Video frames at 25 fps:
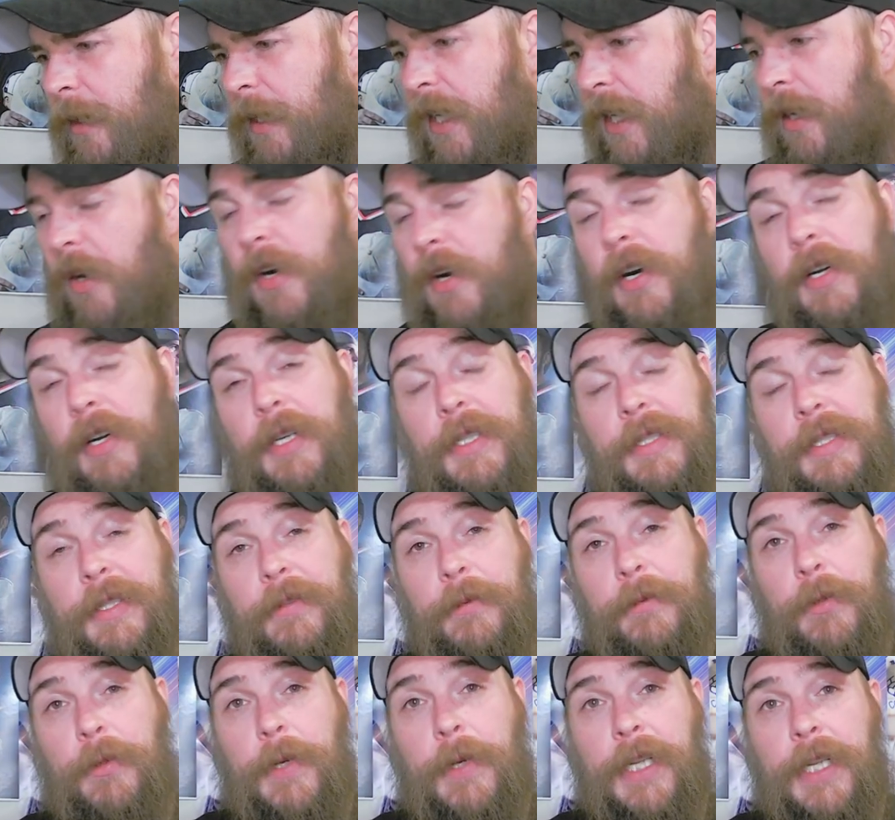in August
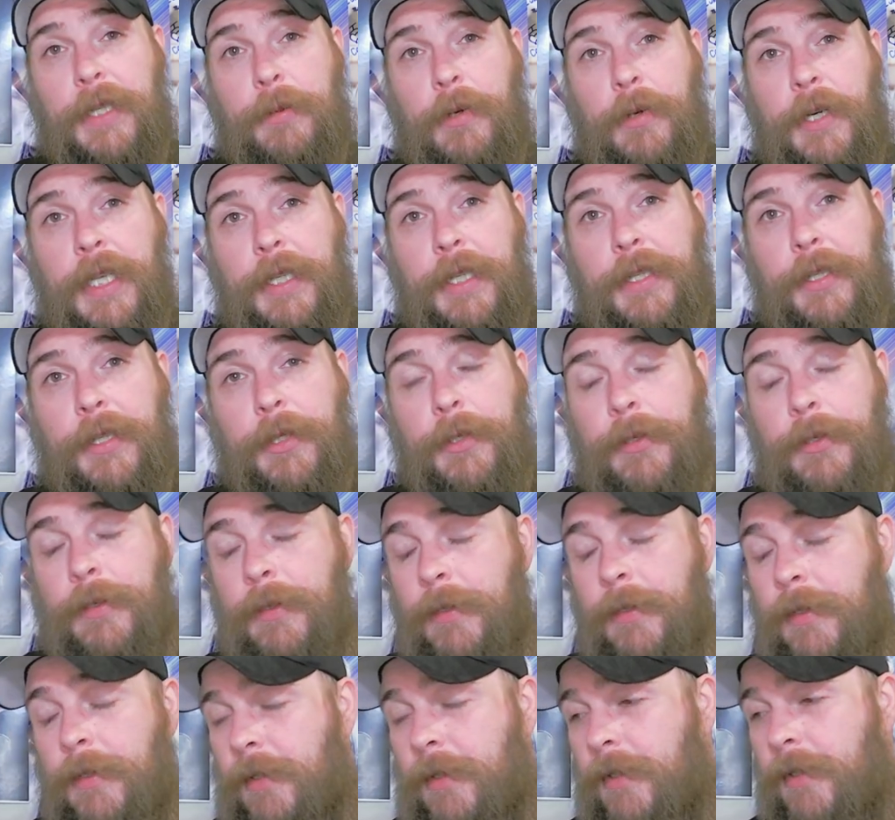of 2022,
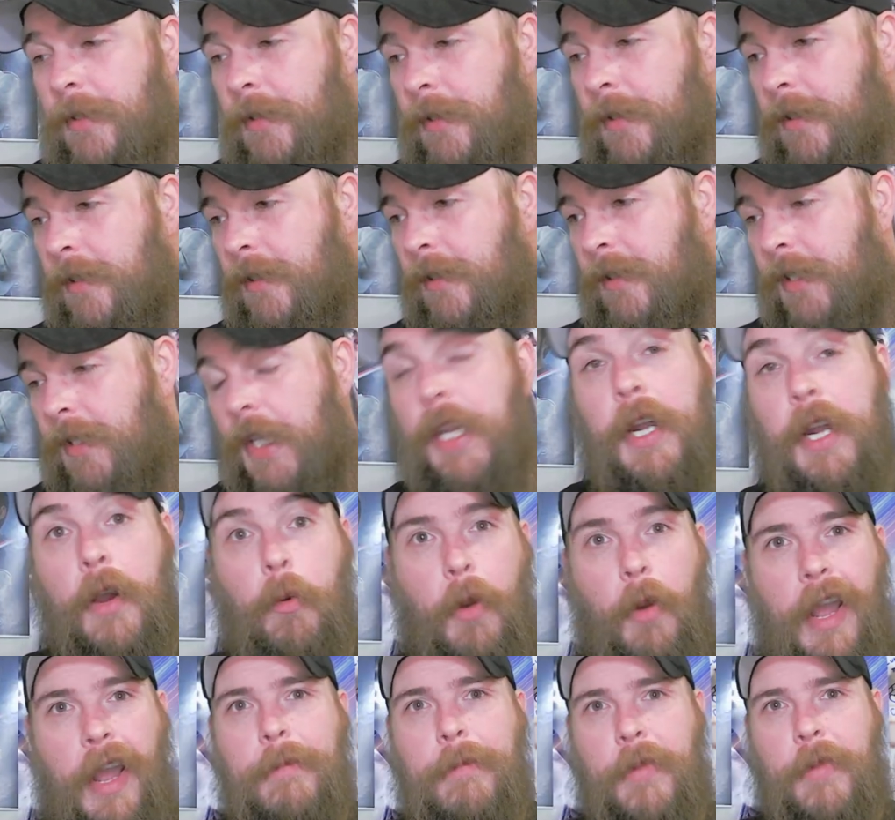you know,
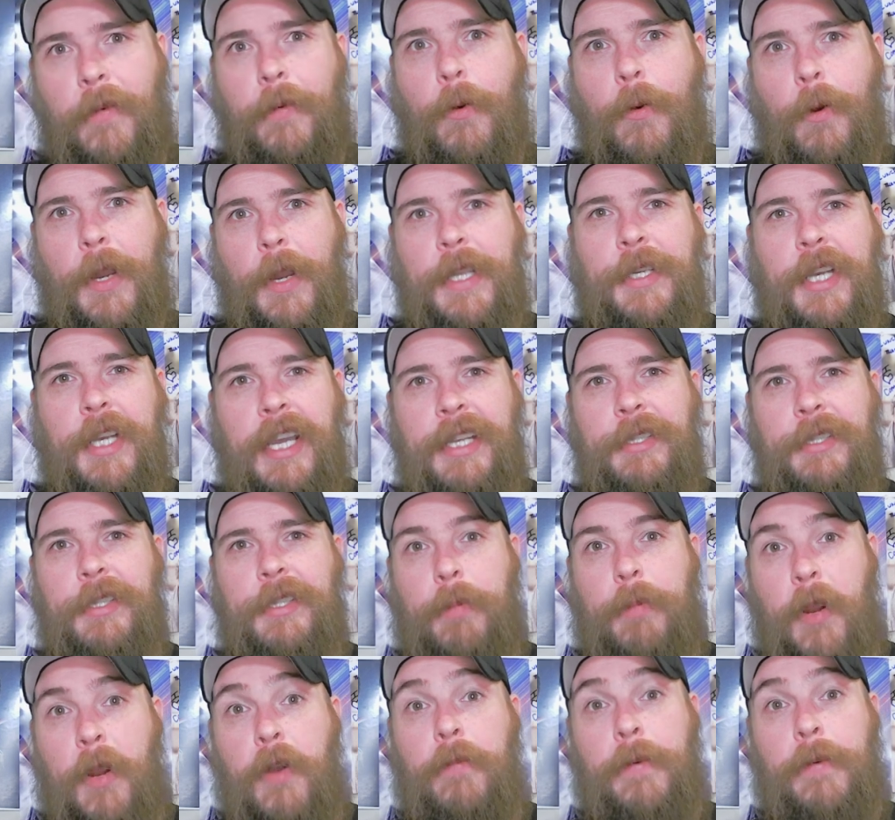right before he changed his
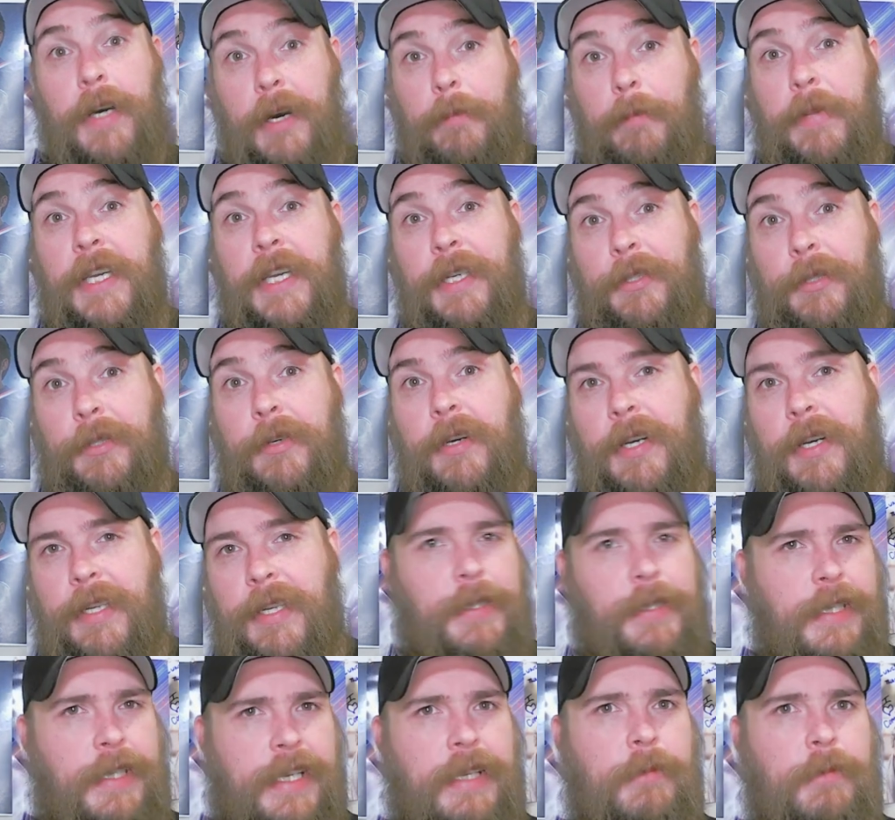profile picture and it
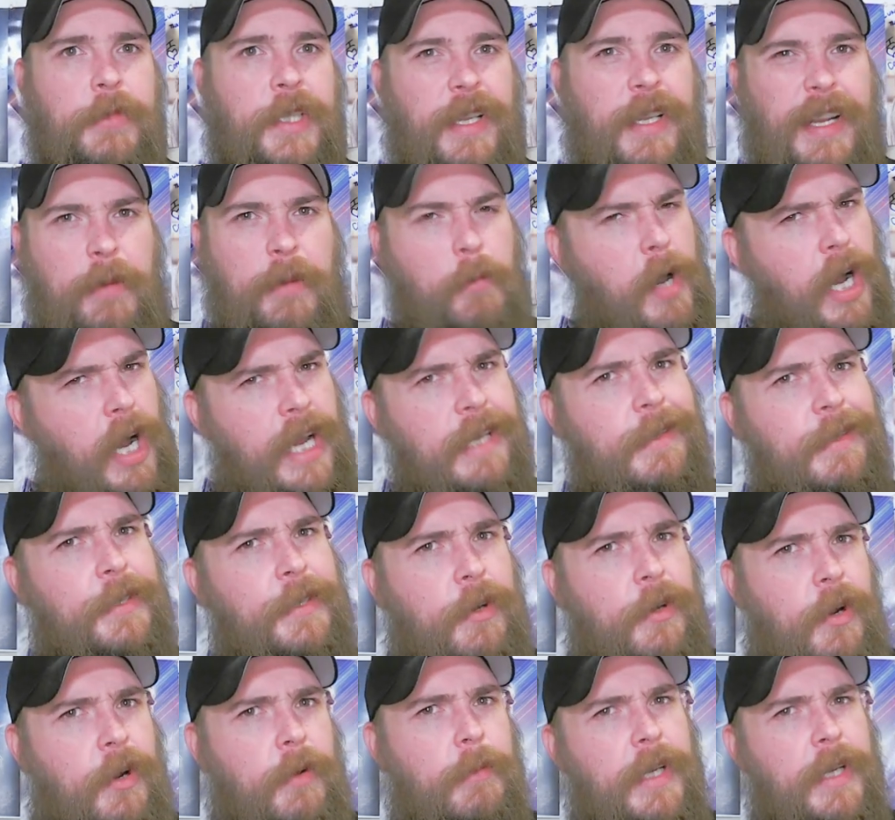seems that he might
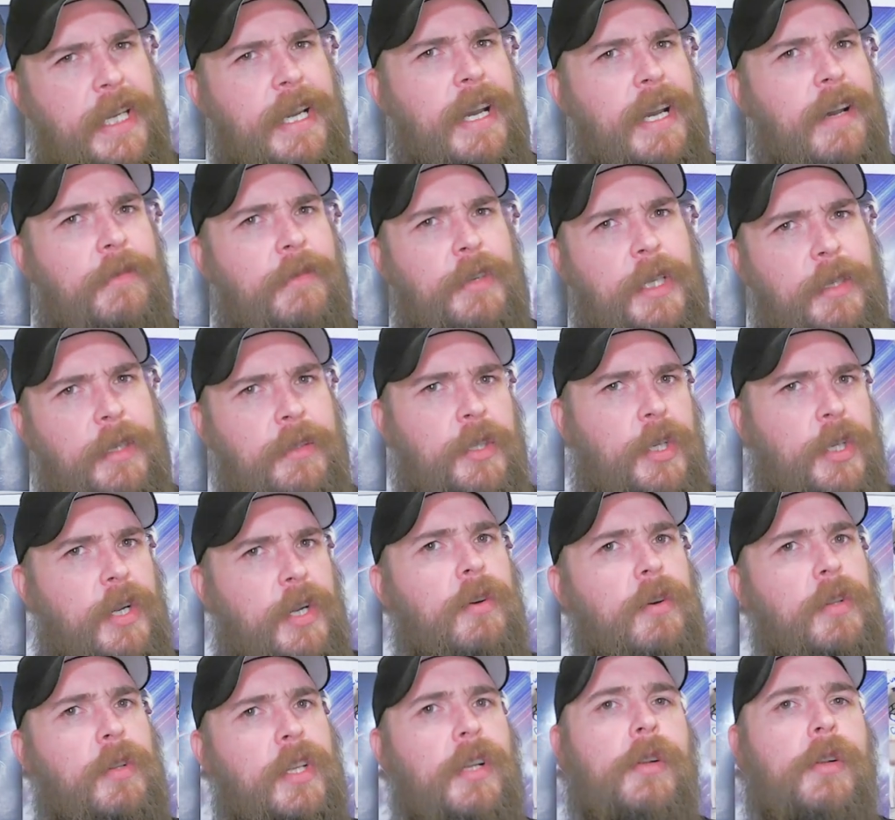start be having, you
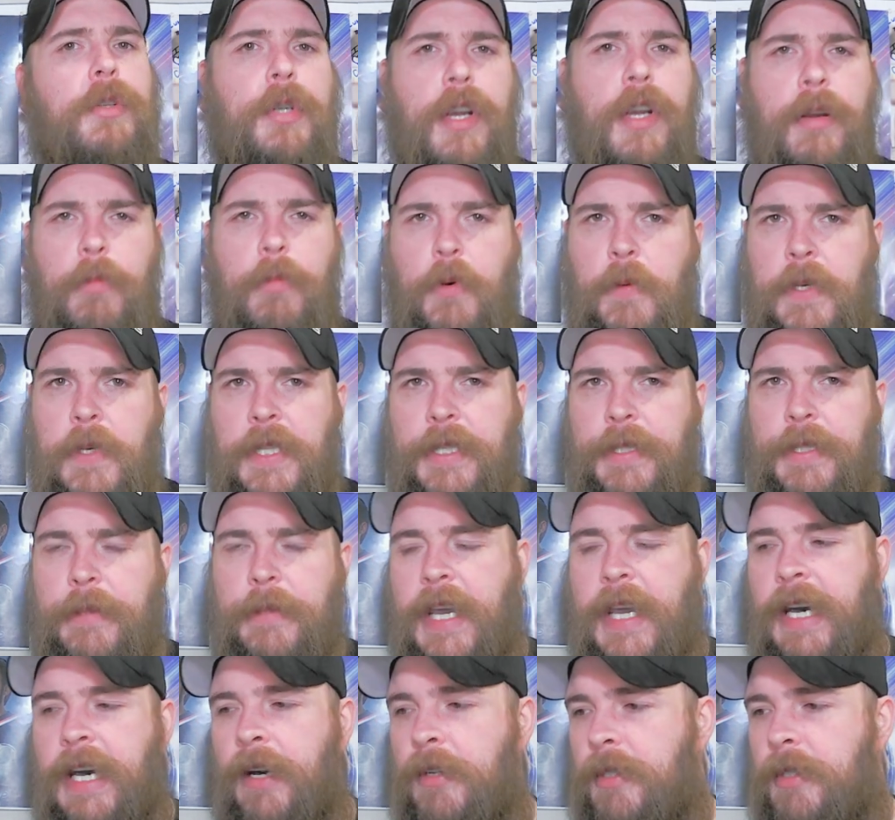know, a little trouble with his
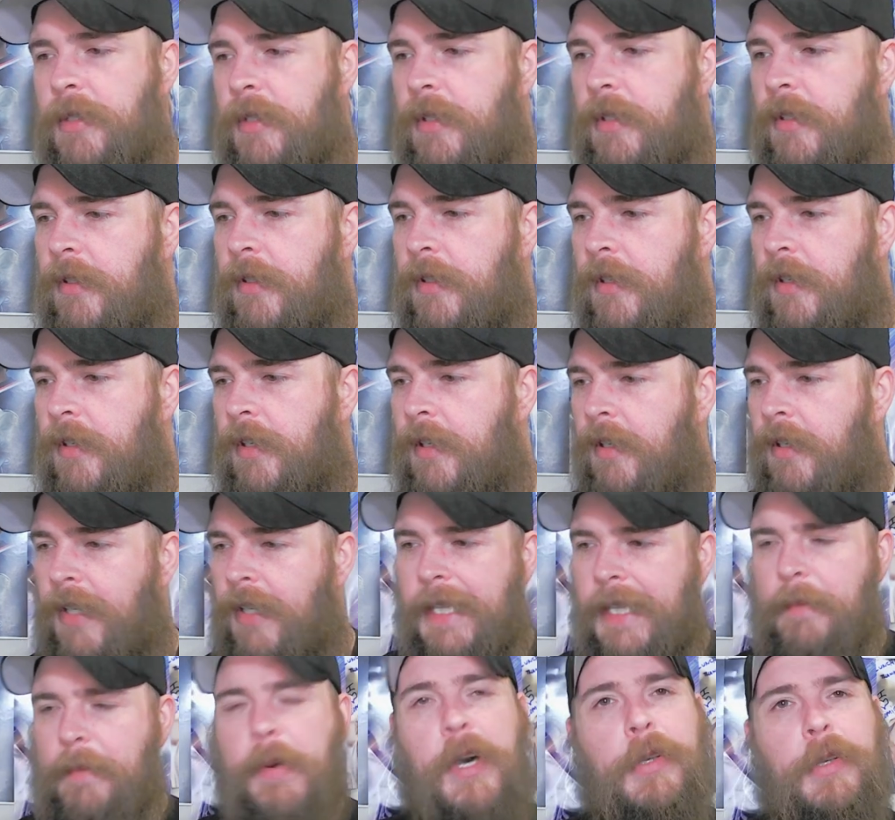spouse,
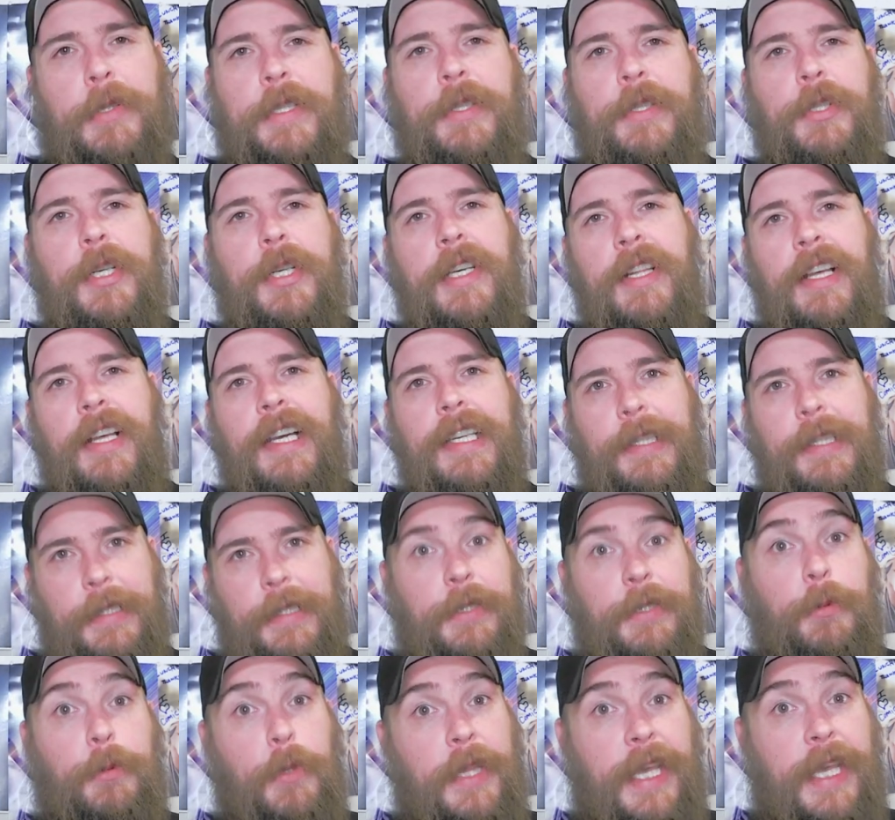he's posting shit like
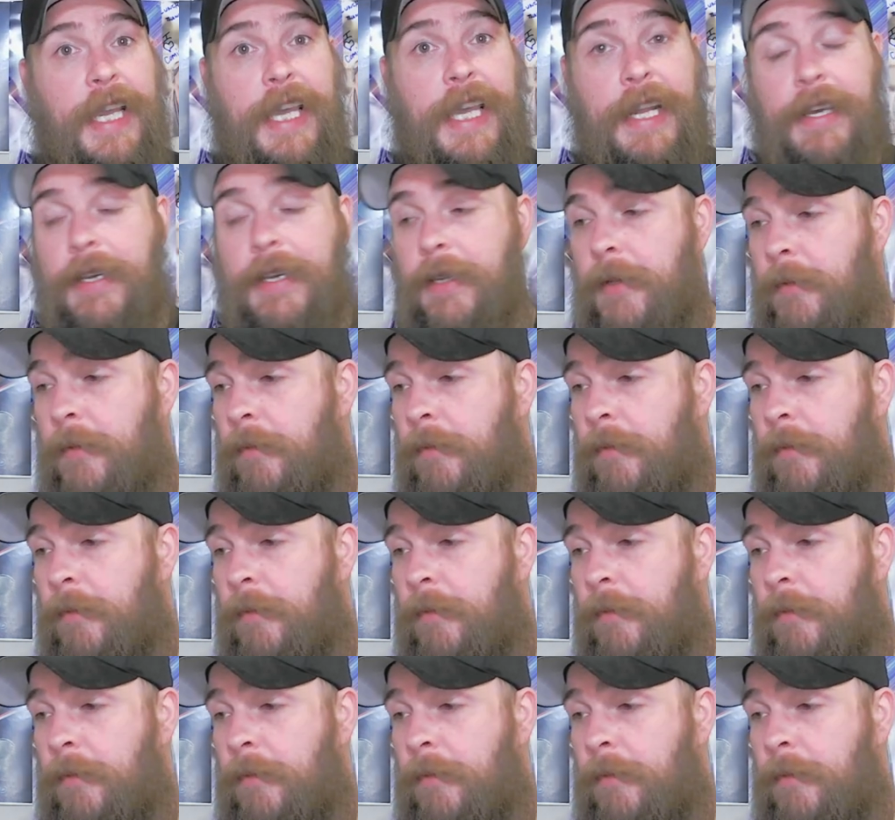this with Anna.